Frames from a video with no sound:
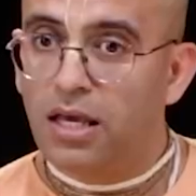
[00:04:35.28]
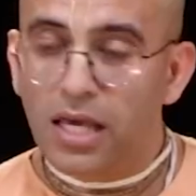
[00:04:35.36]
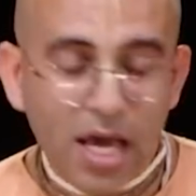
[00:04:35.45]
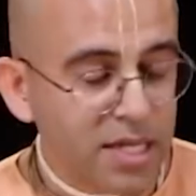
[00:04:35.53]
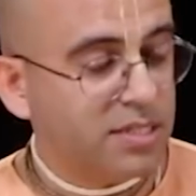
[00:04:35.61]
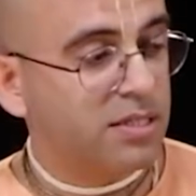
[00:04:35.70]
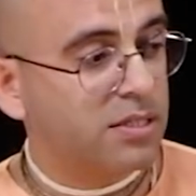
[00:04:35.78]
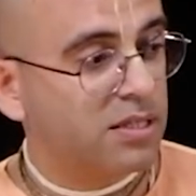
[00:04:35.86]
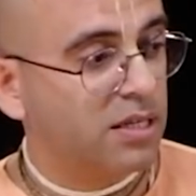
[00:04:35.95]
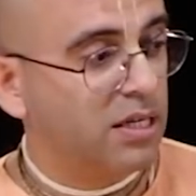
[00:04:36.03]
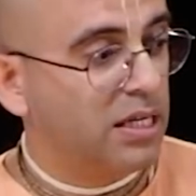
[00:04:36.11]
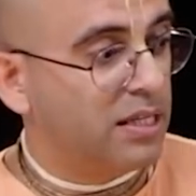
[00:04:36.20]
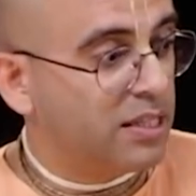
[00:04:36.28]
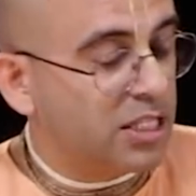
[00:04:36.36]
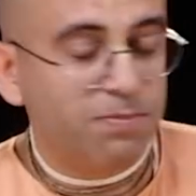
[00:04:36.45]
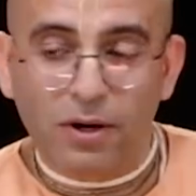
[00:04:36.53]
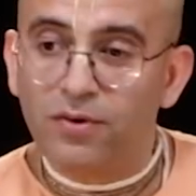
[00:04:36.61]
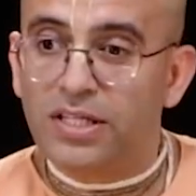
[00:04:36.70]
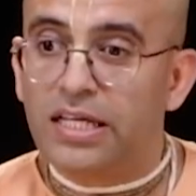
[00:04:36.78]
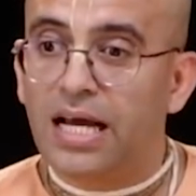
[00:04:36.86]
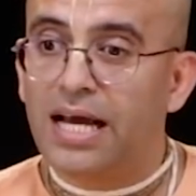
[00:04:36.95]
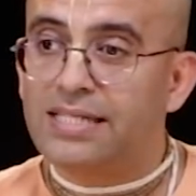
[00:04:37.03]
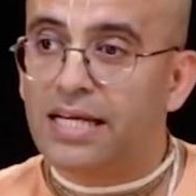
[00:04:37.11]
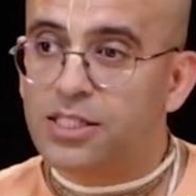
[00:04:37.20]
Yes, this Bhagavad Gita
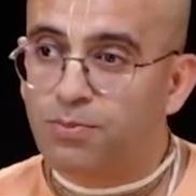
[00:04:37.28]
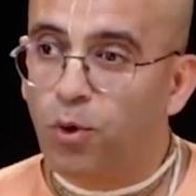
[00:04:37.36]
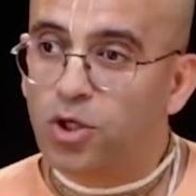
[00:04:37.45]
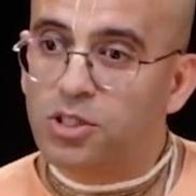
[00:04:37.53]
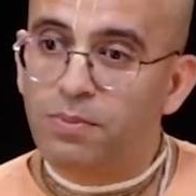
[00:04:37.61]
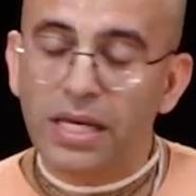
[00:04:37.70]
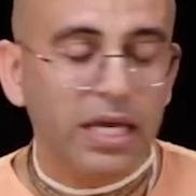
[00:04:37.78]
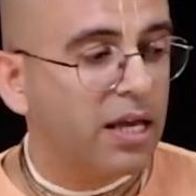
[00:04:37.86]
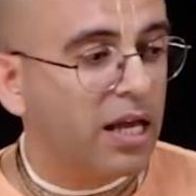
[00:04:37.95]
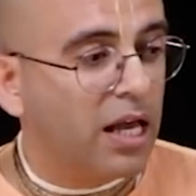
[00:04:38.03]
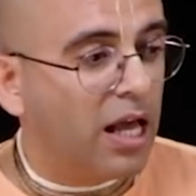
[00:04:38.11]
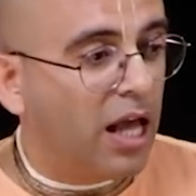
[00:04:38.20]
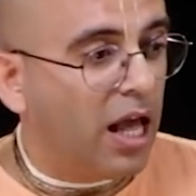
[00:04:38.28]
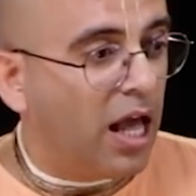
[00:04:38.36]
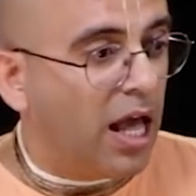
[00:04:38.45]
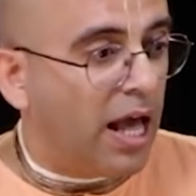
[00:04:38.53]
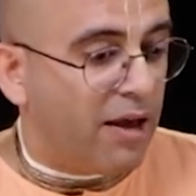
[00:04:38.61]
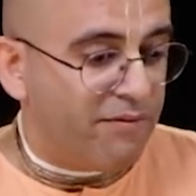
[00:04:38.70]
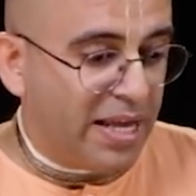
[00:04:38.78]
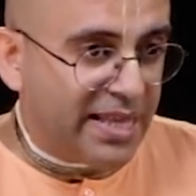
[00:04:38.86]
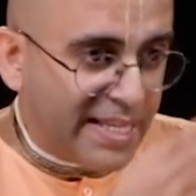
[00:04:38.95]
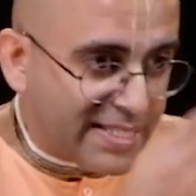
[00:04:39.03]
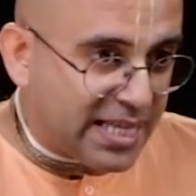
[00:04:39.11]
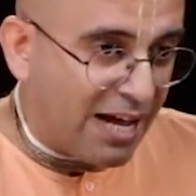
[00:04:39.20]
has exposed me. When
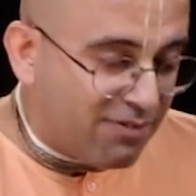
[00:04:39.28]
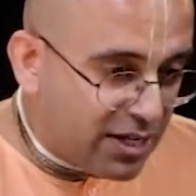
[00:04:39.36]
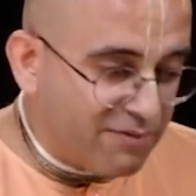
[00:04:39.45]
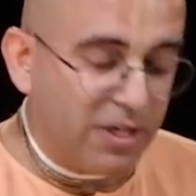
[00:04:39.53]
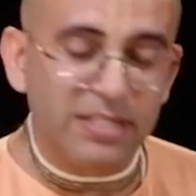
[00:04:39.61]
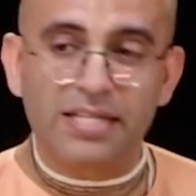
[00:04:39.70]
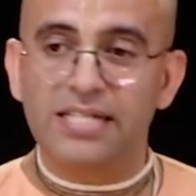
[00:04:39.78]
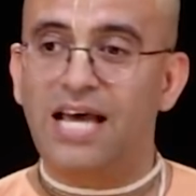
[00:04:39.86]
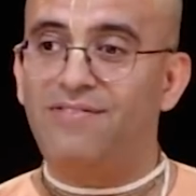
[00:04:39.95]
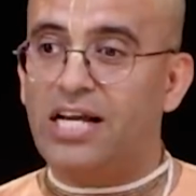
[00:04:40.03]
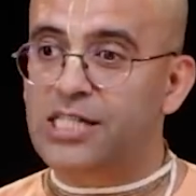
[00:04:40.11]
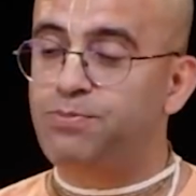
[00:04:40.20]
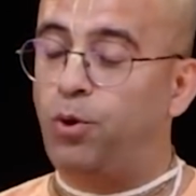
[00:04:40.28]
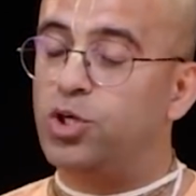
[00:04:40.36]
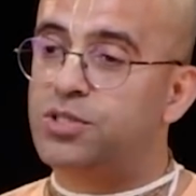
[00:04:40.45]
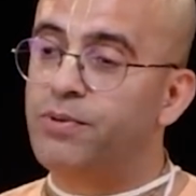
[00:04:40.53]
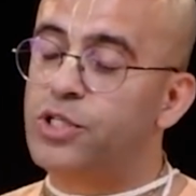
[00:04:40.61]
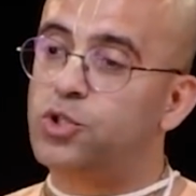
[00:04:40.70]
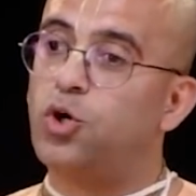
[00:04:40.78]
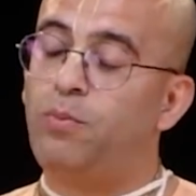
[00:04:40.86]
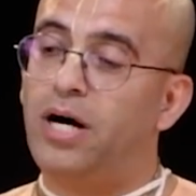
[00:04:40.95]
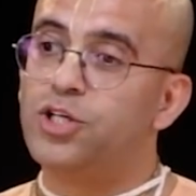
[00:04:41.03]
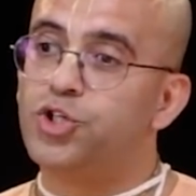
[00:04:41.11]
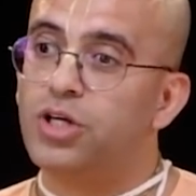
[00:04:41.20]
these 7 verses have exposed me so
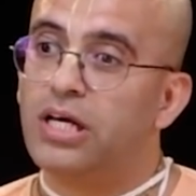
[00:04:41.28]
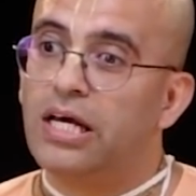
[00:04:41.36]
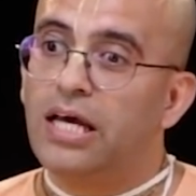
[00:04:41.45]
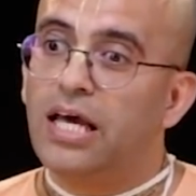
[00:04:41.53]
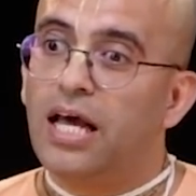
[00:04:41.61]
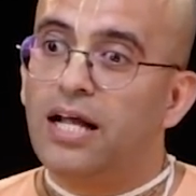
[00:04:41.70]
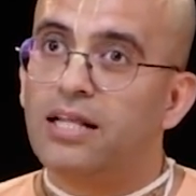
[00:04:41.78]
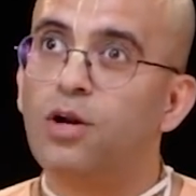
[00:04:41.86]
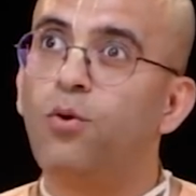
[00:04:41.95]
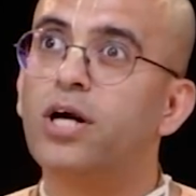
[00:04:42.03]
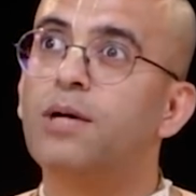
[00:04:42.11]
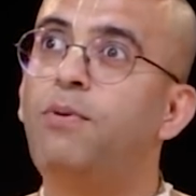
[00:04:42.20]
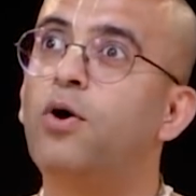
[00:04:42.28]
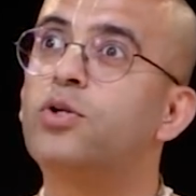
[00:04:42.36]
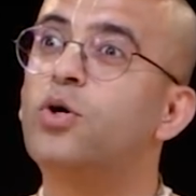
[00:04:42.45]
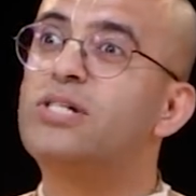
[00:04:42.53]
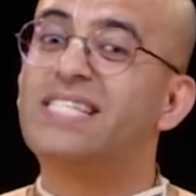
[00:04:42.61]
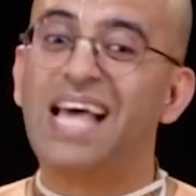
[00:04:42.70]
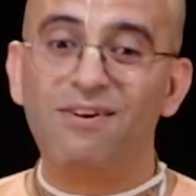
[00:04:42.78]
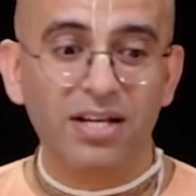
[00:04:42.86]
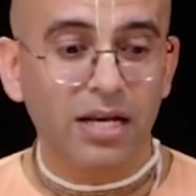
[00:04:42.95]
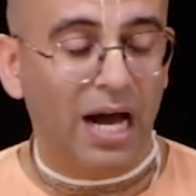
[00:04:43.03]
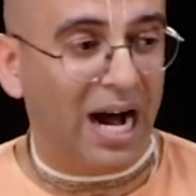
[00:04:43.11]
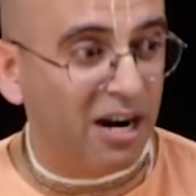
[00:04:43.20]
much, then what about those
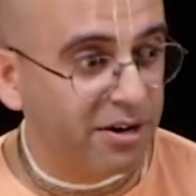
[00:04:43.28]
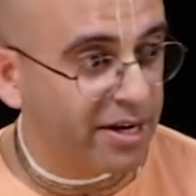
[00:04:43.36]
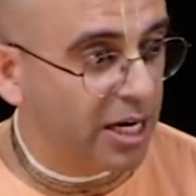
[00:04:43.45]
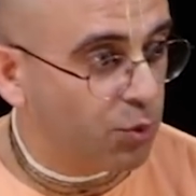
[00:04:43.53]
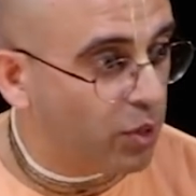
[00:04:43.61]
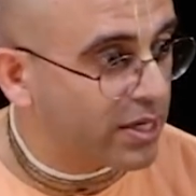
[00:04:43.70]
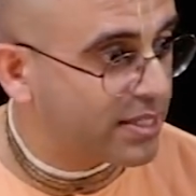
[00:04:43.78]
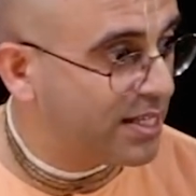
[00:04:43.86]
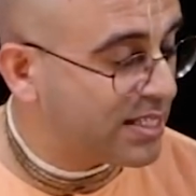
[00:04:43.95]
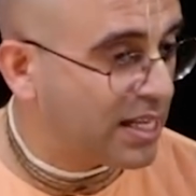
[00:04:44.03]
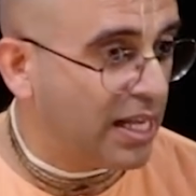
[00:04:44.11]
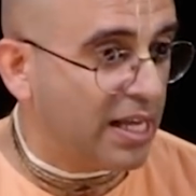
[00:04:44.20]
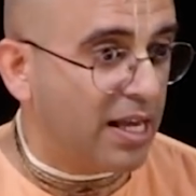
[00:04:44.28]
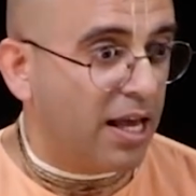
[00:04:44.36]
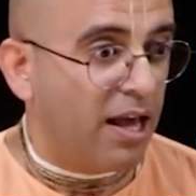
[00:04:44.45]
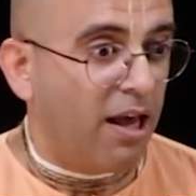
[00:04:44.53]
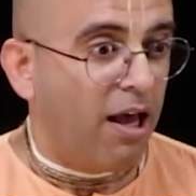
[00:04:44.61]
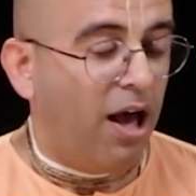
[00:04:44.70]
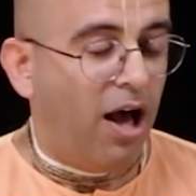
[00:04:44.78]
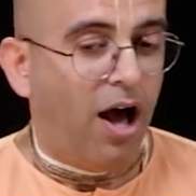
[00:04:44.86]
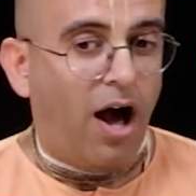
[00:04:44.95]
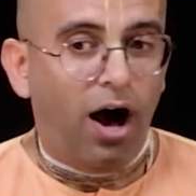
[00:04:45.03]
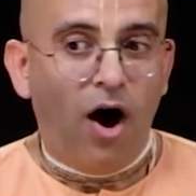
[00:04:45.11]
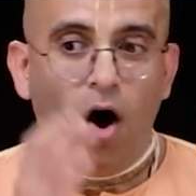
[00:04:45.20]
700 verses?
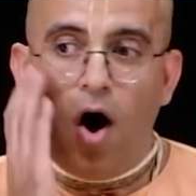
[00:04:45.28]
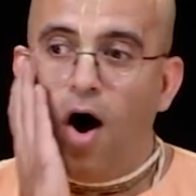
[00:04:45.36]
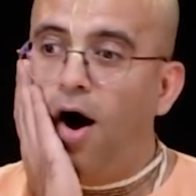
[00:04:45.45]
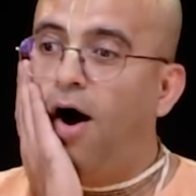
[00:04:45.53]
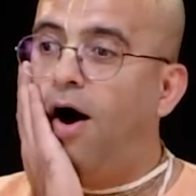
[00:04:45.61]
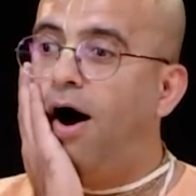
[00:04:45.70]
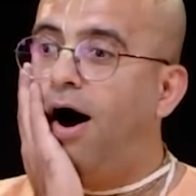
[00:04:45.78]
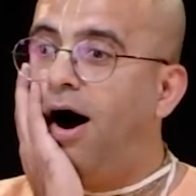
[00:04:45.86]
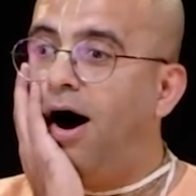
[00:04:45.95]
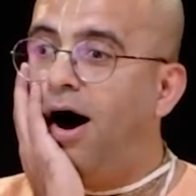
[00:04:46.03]
Oh,